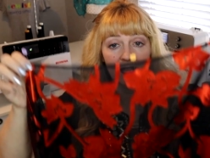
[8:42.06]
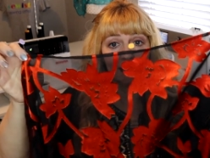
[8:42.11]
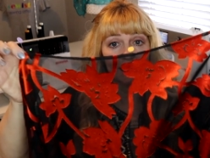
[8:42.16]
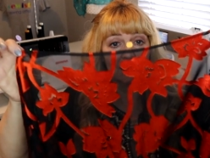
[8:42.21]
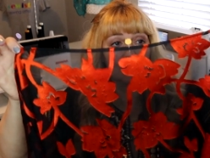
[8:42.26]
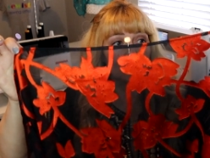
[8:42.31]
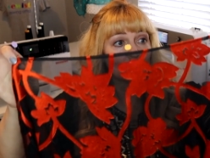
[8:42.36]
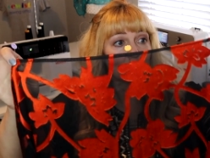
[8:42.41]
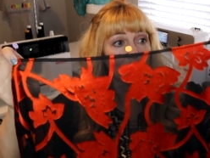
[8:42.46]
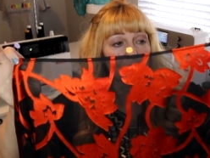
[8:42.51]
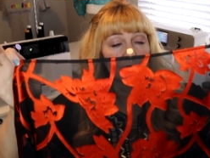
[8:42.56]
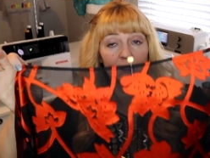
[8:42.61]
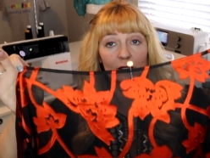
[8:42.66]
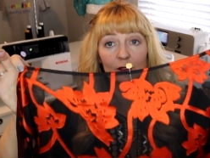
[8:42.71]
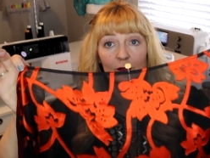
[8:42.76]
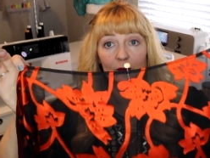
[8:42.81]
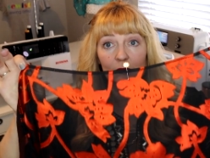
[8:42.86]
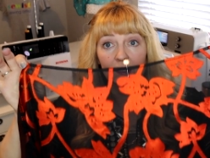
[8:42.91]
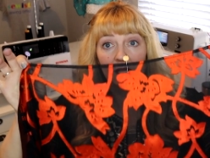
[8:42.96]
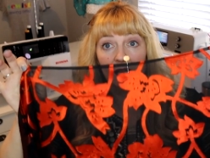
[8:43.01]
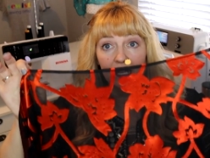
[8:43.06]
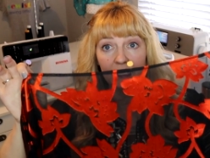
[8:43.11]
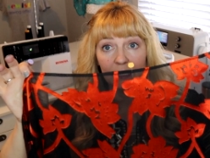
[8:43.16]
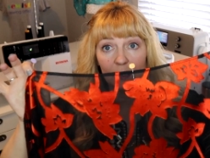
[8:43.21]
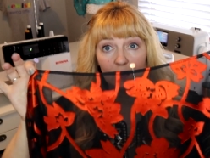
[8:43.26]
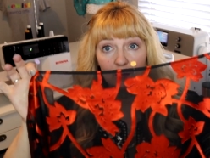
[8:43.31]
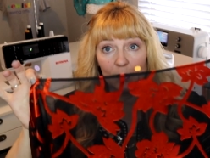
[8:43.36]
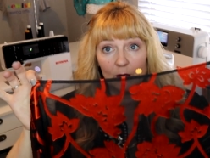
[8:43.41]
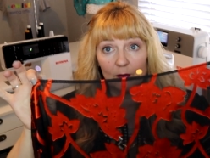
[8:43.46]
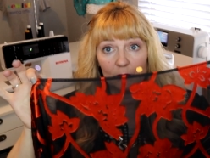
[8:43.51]
and I'm going to line
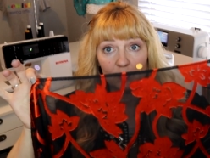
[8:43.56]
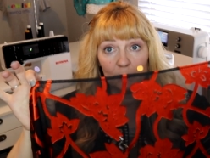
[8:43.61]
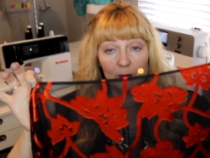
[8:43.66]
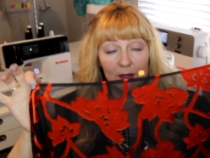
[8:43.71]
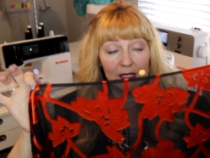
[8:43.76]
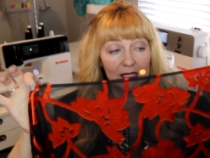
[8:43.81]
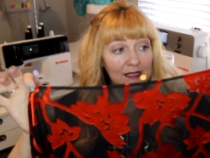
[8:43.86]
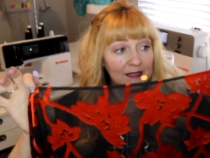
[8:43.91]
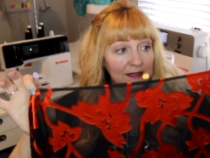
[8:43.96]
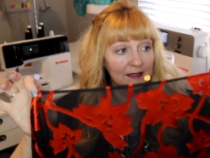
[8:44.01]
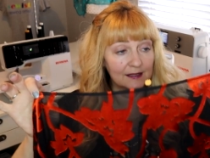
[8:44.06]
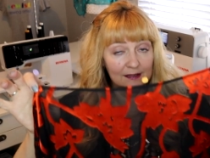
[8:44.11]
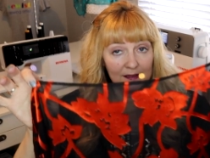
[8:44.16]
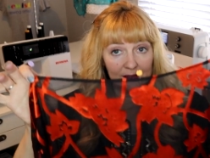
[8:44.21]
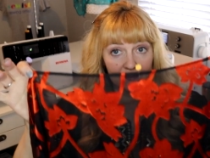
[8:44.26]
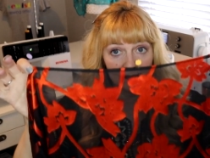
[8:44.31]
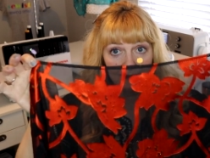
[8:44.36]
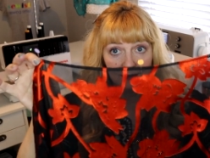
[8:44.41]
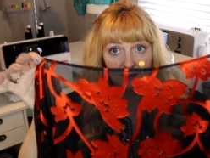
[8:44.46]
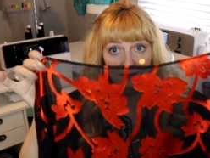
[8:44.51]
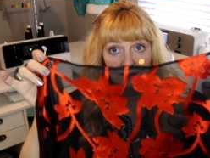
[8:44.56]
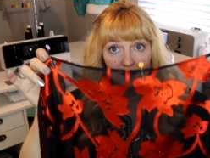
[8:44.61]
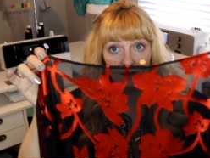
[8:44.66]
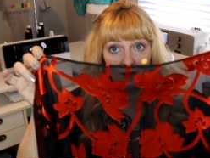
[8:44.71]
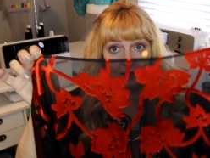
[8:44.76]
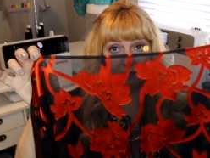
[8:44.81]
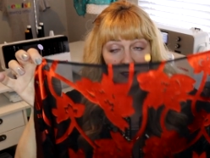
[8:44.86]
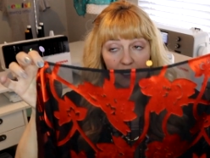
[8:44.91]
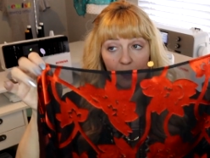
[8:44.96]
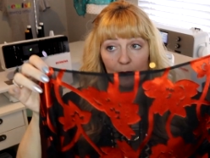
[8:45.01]
up both pieces
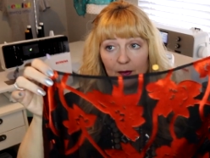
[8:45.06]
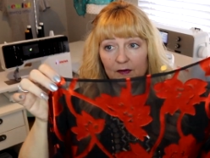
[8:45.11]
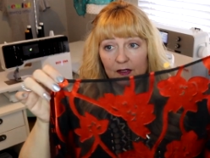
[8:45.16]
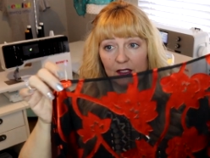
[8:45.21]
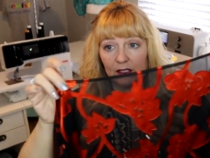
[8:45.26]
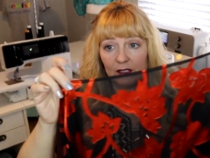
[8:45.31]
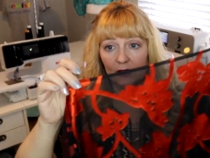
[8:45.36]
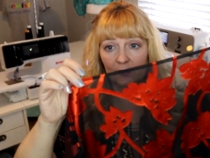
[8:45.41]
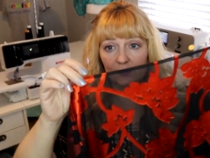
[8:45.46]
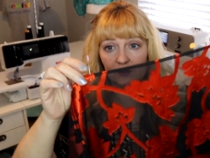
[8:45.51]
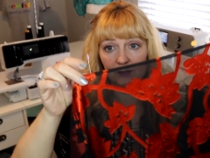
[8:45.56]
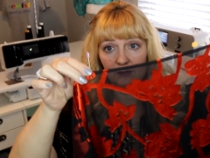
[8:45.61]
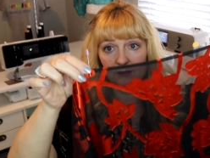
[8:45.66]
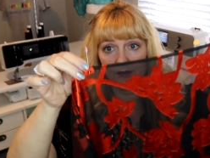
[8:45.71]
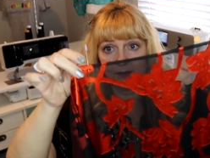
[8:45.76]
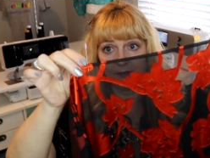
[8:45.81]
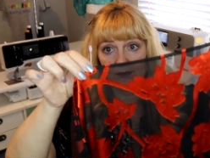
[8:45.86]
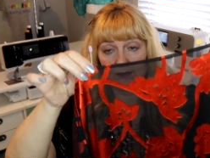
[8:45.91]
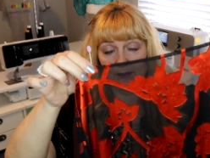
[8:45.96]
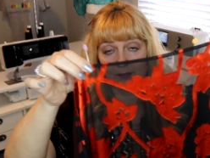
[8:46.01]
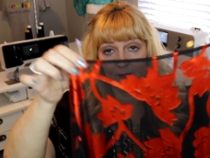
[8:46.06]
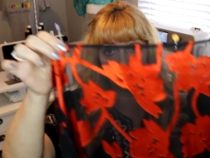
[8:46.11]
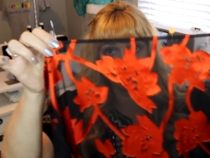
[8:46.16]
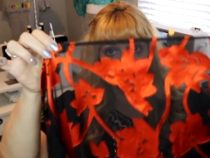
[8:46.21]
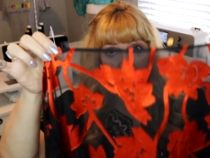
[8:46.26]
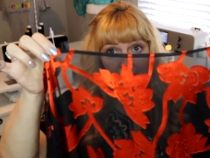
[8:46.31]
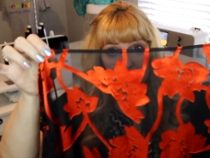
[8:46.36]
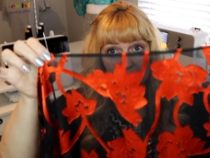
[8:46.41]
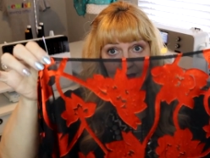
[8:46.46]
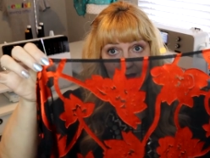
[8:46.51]
on top of each other so
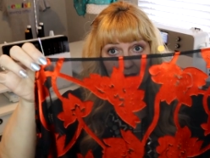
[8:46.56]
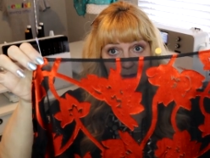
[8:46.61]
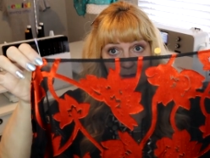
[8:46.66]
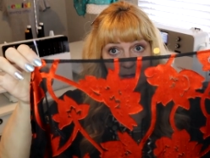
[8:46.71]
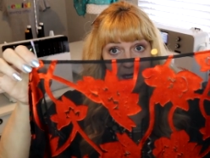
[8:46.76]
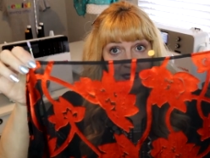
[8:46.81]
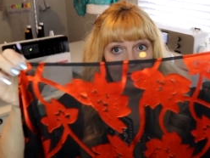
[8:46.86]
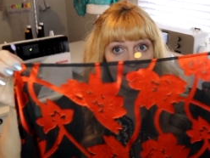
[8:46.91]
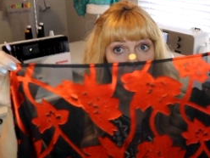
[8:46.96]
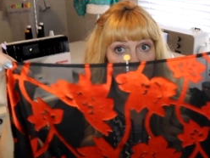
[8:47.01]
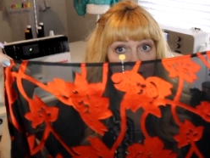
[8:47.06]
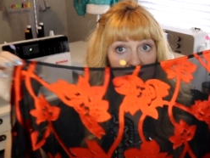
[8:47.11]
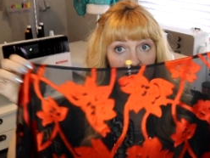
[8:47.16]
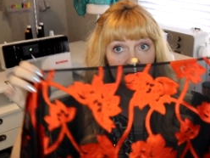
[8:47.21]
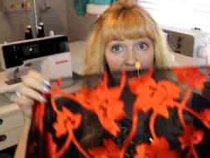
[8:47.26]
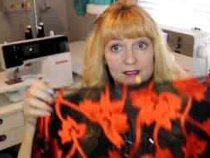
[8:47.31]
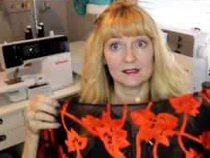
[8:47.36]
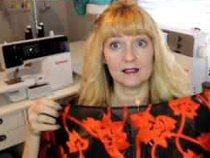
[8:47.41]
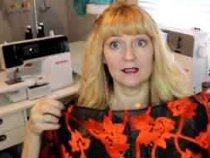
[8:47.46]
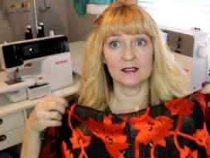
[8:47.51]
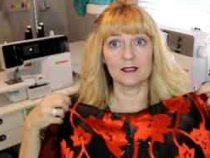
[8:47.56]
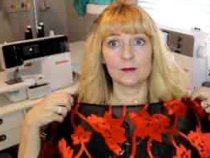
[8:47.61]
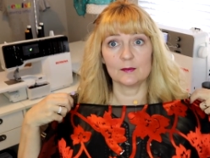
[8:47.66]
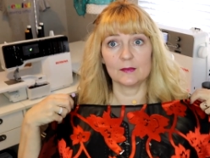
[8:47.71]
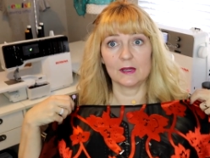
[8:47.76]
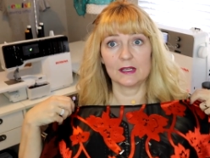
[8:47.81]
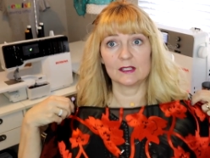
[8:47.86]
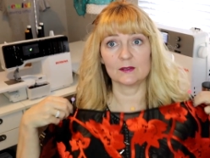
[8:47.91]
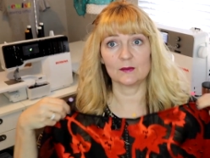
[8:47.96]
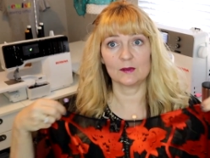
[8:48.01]
that uh, my neckline is lined
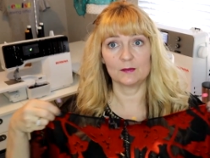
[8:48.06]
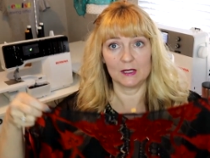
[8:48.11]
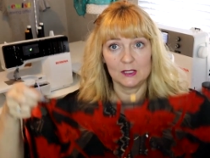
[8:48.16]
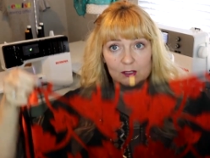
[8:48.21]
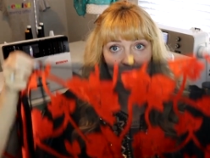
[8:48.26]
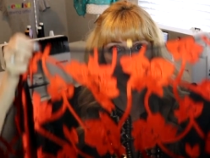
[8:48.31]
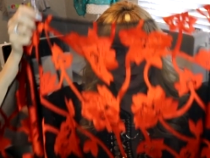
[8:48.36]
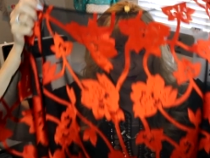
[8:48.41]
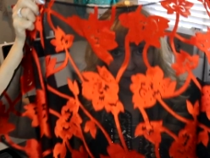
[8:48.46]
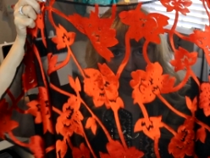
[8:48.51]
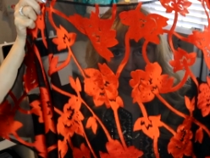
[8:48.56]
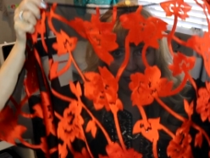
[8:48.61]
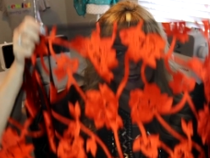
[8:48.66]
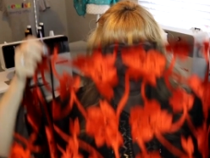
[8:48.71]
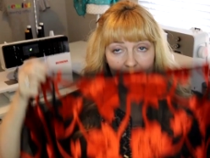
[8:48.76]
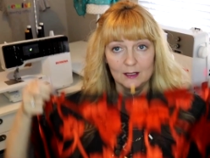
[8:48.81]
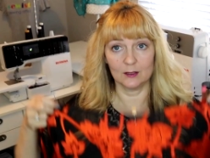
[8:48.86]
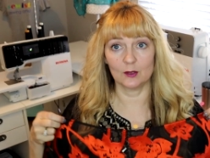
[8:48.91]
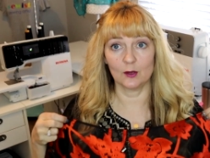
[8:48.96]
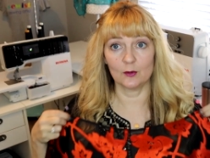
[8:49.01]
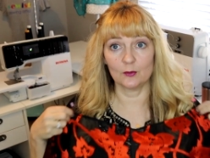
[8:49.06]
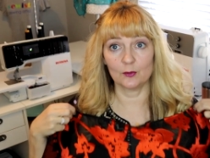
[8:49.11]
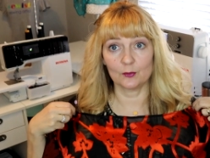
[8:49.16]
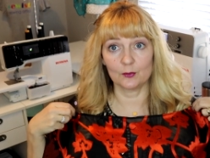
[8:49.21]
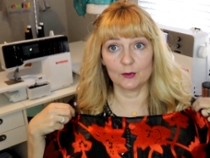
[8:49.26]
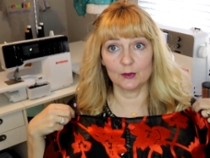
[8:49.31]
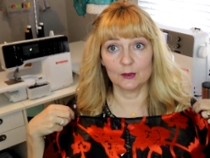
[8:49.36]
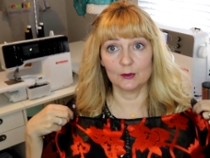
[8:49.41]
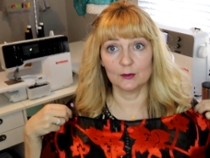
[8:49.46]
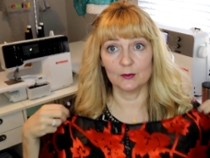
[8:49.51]
up. I just want to make sure my head will go
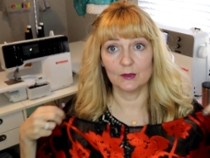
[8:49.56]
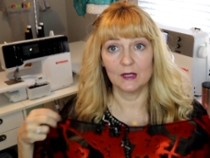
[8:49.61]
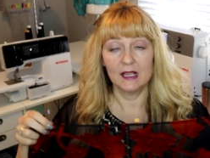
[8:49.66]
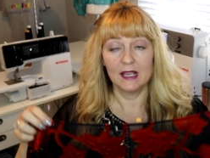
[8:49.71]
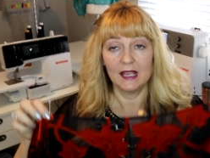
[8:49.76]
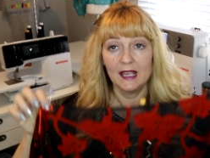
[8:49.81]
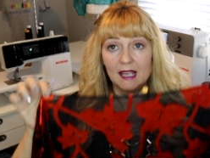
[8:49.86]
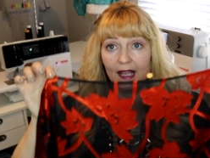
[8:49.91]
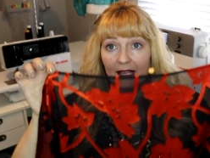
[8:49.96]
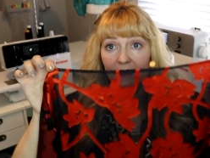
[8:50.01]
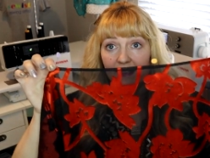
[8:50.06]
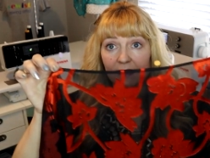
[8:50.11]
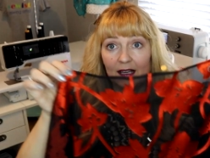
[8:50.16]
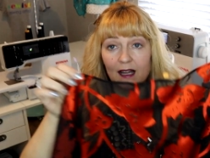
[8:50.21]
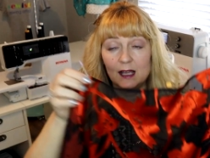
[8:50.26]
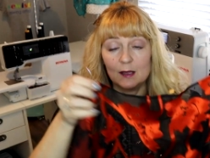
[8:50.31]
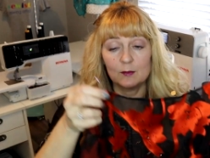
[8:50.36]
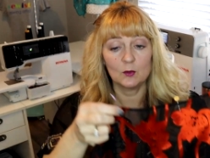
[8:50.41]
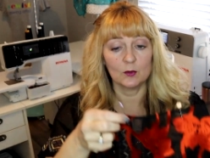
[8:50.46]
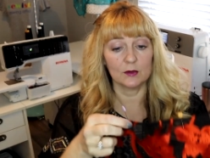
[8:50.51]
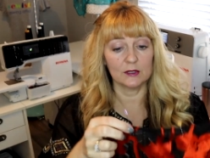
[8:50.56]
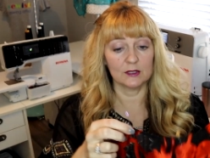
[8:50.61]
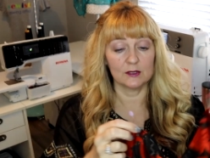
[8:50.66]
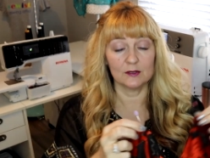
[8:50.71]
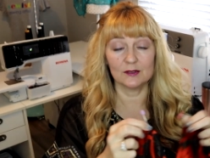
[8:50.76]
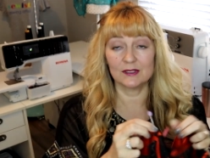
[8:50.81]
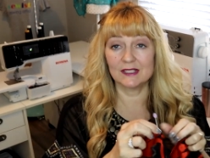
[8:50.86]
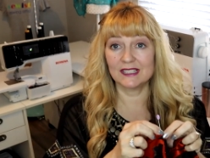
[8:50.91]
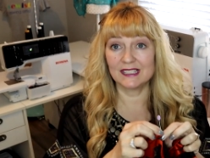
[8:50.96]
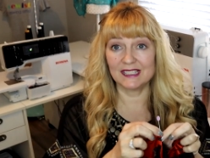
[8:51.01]
through and then I'm going
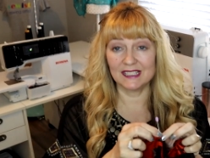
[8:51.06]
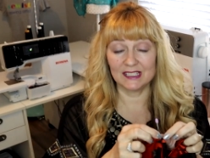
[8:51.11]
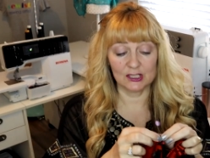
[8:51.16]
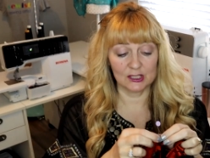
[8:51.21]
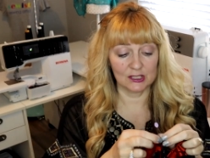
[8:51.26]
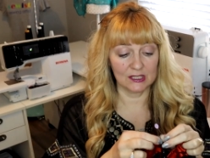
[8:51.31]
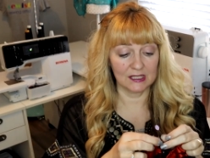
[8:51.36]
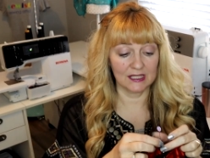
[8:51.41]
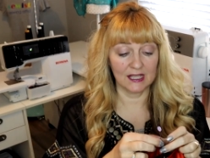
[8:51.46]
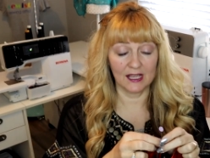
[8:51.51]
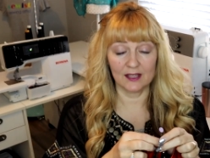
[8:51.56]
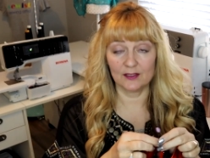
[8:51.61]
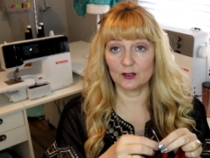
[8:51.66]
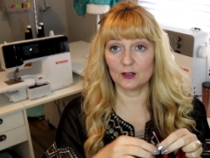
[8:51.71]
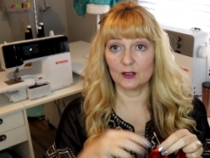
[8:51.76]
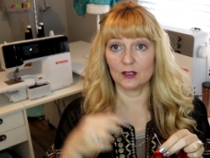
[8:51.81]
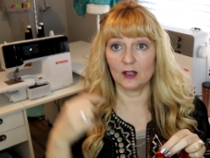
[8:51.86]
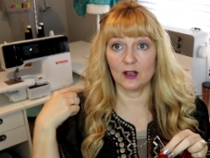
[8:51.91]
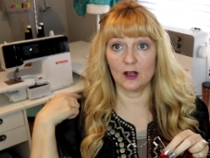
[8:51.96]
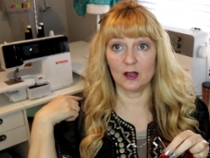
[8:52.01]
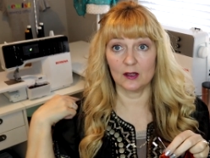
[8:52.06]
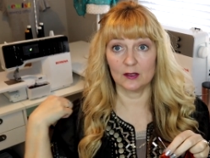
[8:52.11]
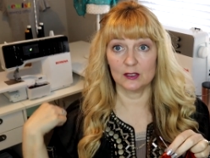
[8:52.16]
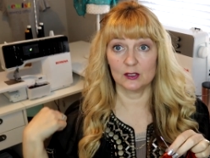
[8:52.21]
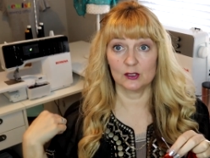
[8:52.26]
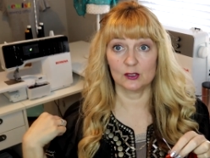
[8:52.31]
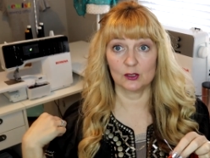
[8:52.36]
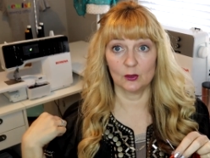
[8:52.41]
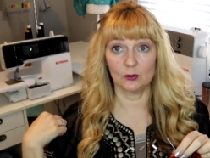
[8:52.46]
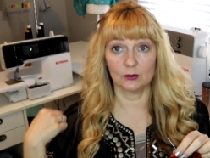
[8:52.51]
to stitch together on
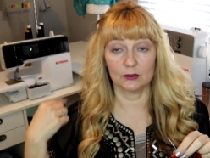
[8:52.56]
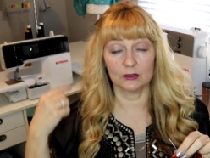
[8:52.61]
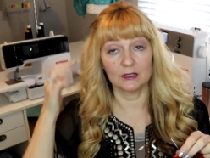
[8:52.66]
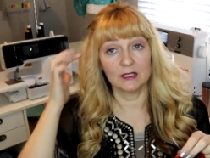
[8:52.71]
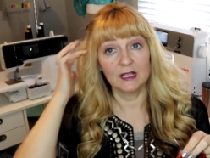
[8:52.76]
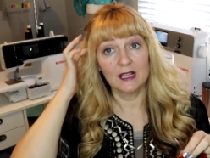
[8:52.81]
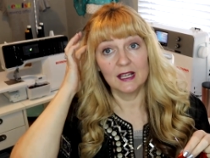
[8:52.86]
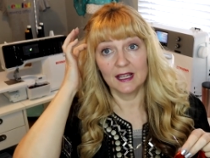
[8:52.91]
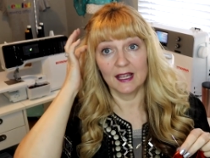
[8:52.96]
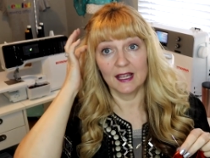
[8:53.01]
the shoulder.